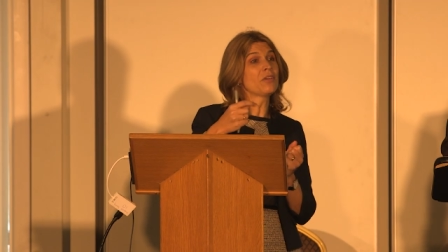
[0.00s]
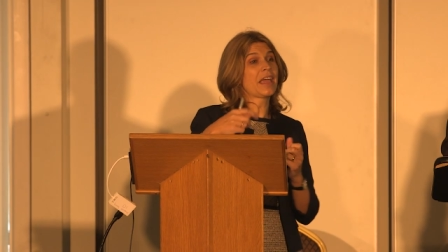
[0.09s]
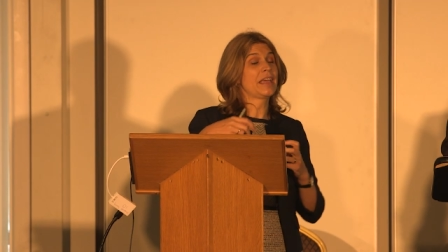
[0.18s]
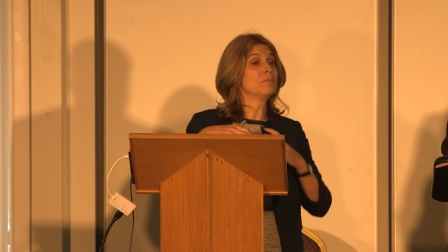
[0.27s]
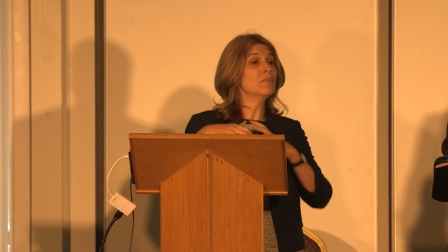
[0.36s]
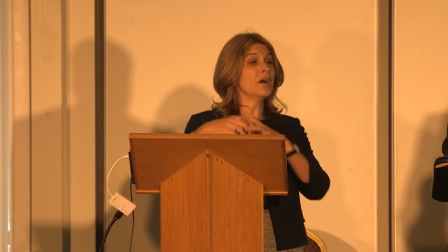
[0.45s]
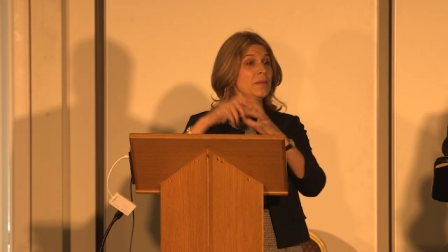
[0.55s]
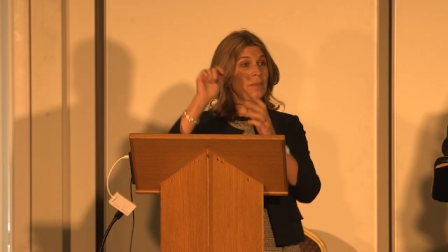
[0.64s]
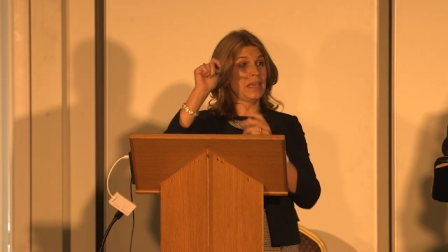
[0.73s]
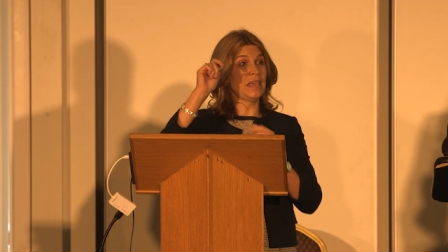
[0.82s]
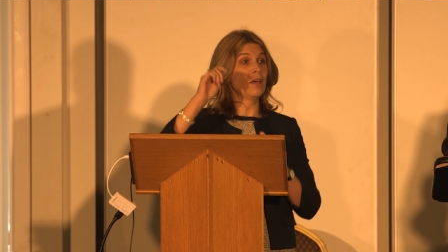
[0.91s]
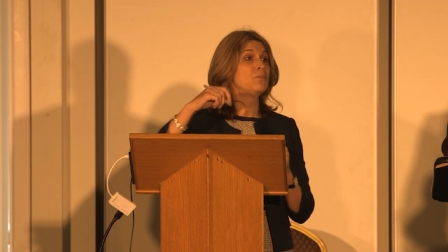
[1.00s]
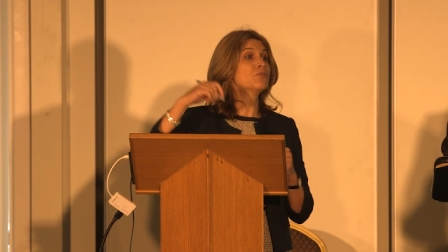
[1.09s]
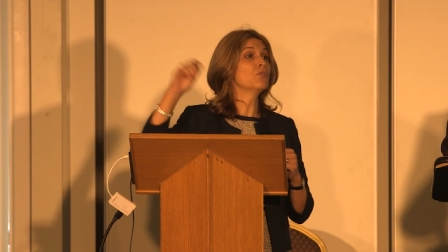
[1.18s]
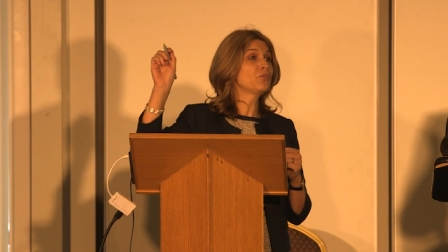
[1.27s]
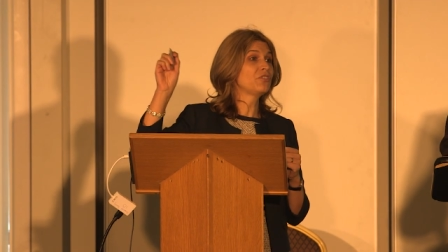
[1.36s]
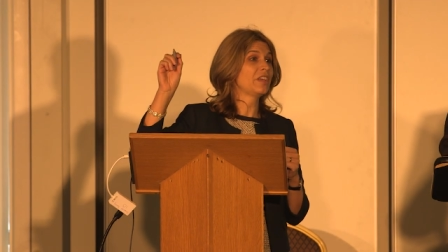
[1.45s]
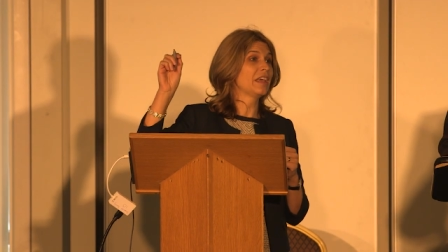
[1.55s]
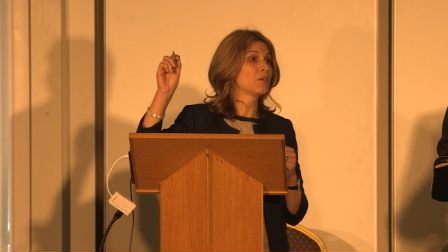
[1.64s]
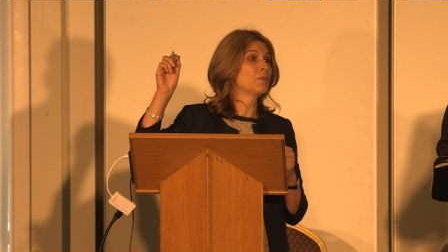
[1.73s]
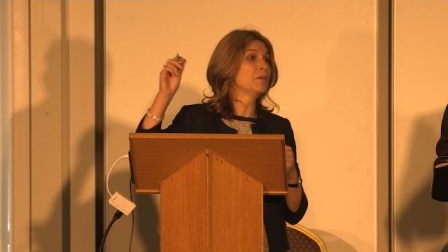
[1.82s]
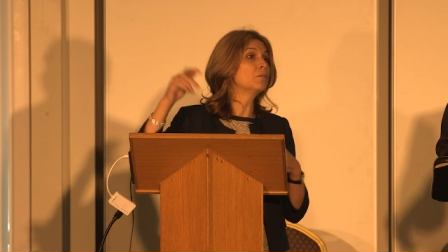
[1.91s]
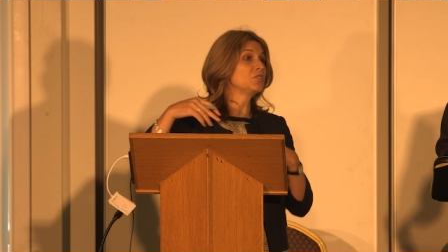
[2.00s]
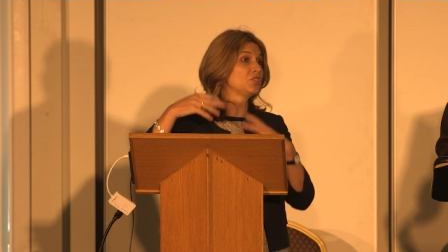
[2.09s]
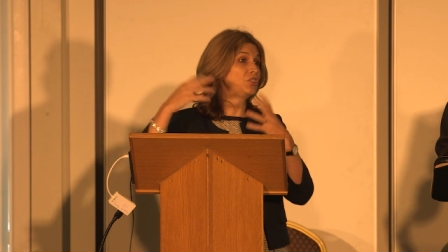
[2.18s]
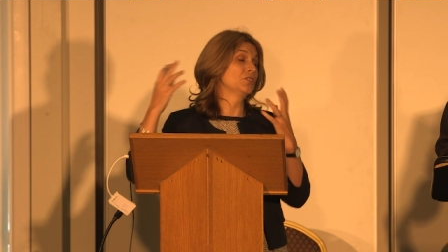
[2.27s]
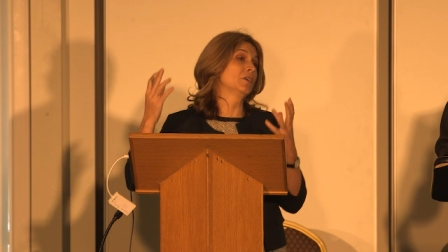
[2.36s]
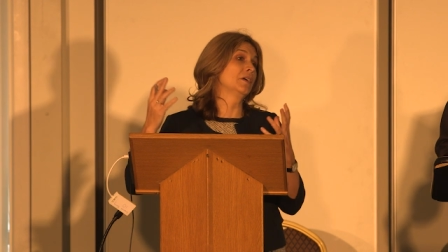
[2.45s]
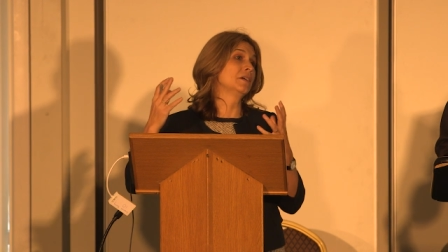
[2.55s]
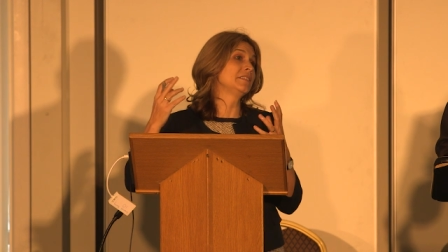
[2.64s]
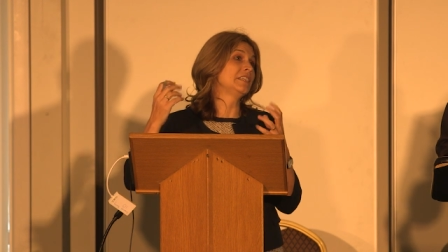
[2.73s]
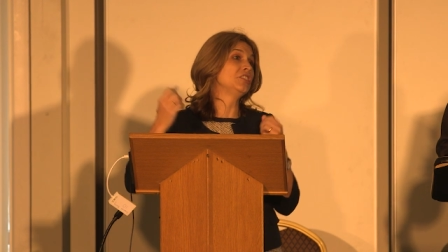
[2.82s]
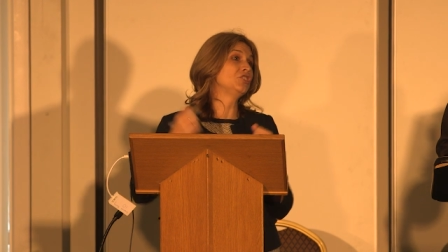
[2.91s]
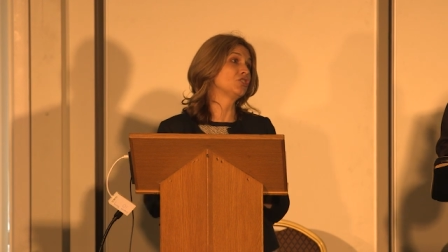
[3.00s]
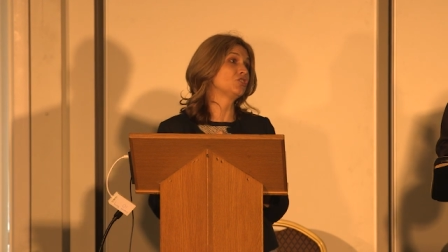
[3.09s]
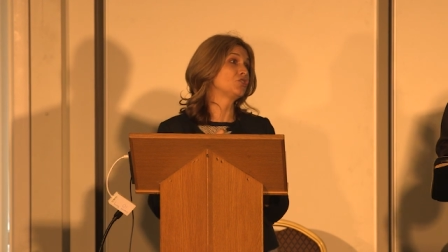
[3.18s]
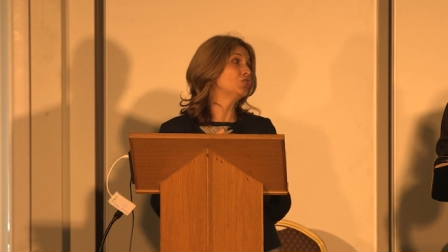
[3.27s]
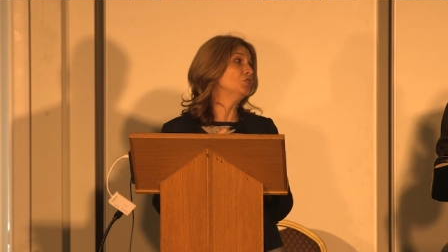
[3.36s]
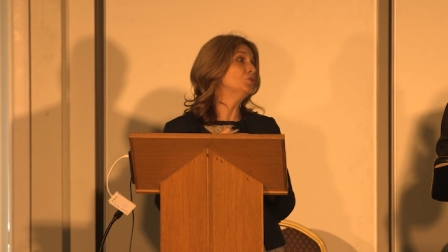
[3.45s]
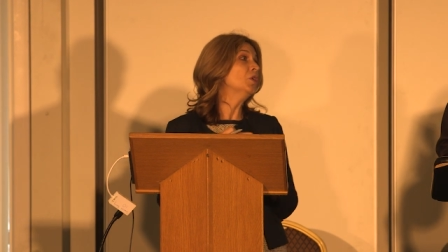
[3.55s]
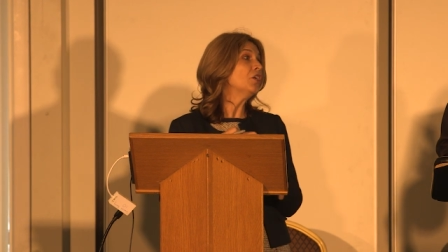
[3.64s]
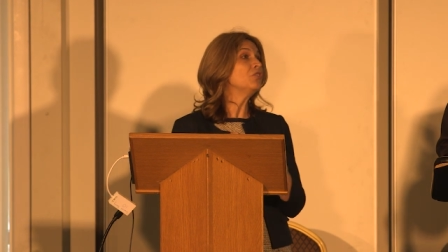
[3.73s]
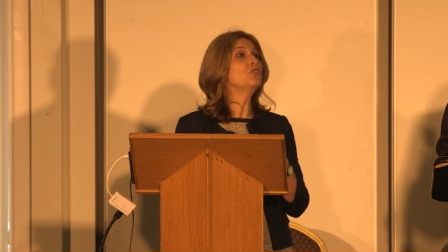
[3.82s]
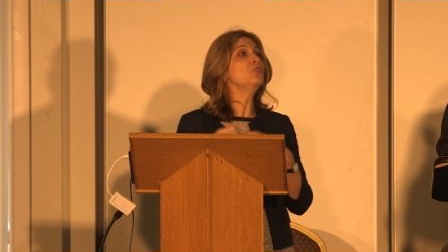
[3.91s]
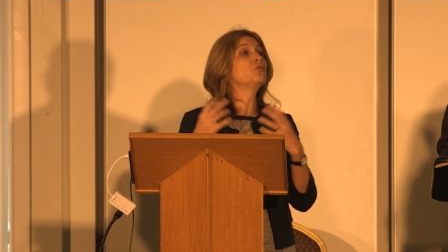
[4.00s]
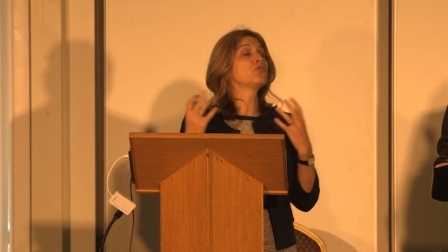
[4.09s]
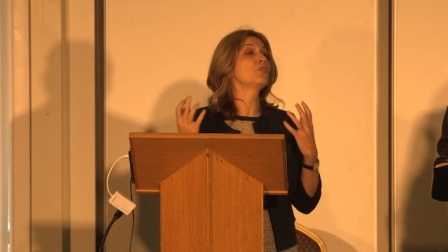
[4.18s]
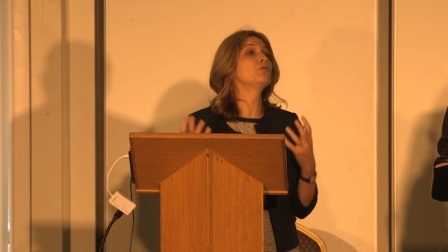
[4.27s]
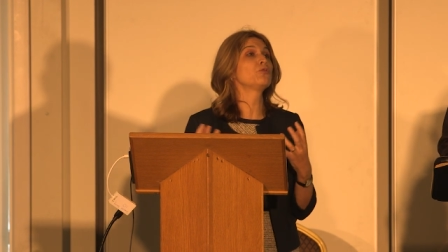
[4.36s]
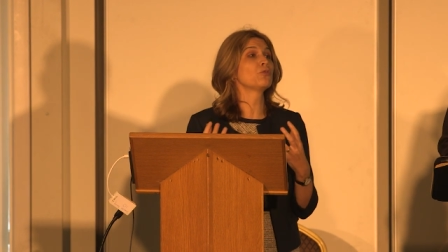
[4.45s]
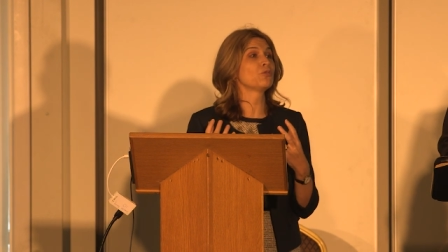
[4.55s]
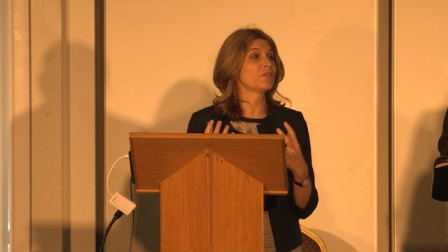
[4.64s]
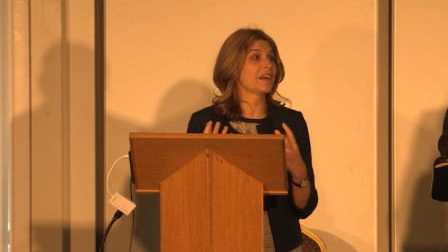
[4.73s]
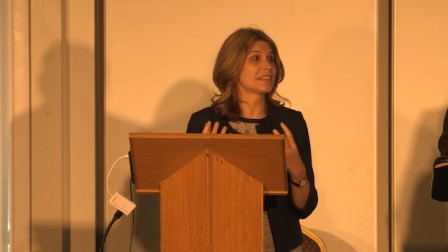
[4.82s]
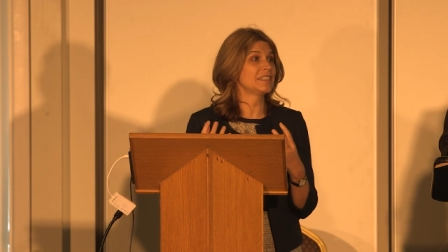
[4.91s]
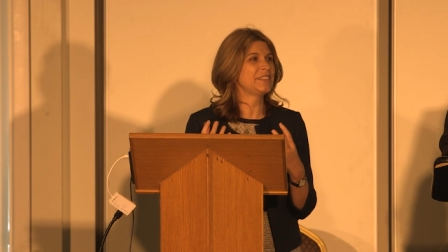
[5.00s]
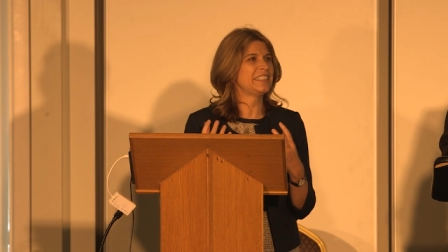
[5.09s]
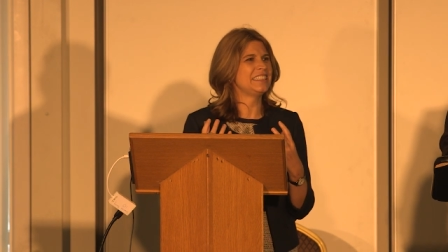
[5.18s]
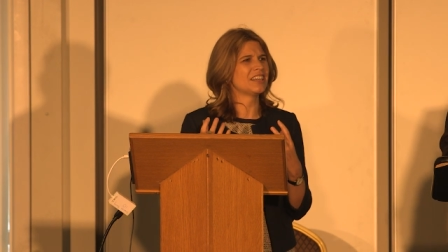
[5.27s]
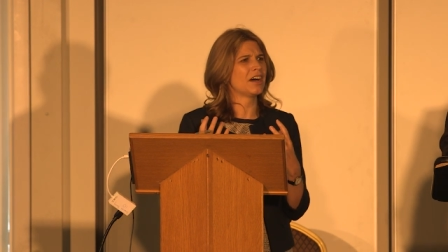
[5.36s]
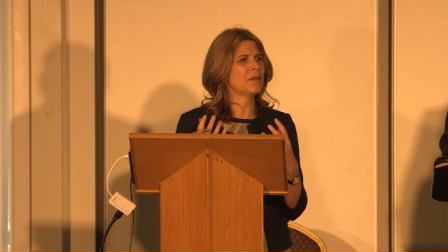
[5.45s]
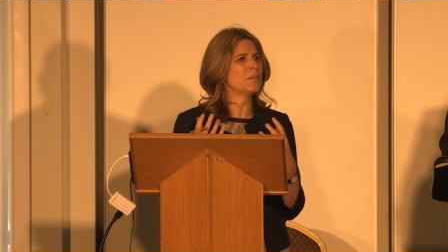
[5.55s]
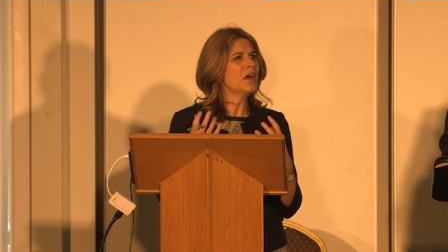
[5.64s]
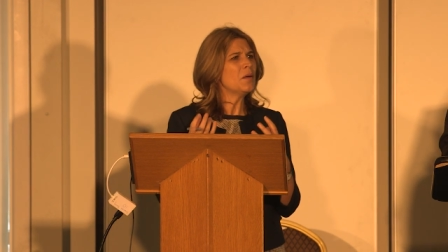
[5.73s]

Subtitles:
Okay, it might be a broad tick, we want teachers to use those sorts of activity type,